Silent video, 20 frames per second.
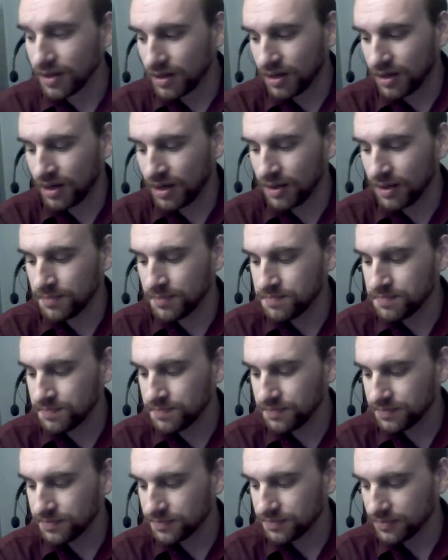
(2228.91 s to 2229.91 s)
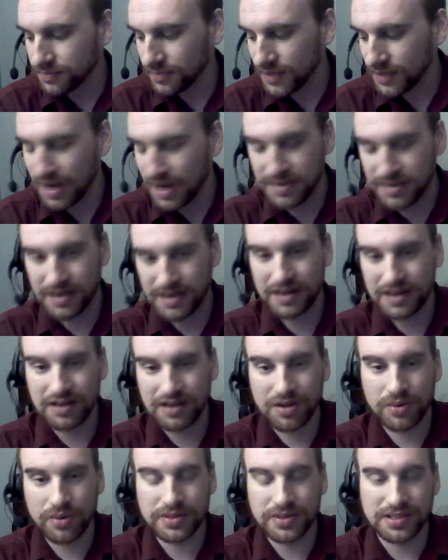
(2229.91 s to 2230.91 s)
And then I can
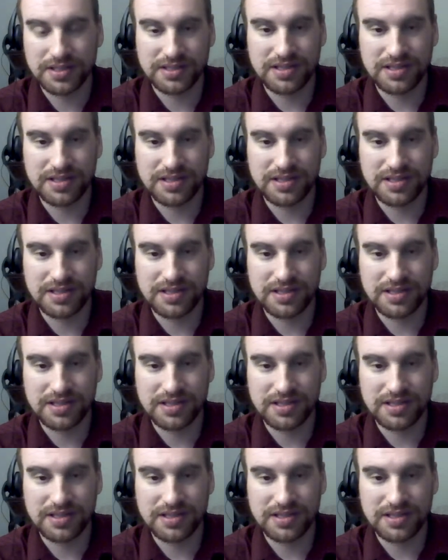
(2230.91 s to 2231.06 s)
go into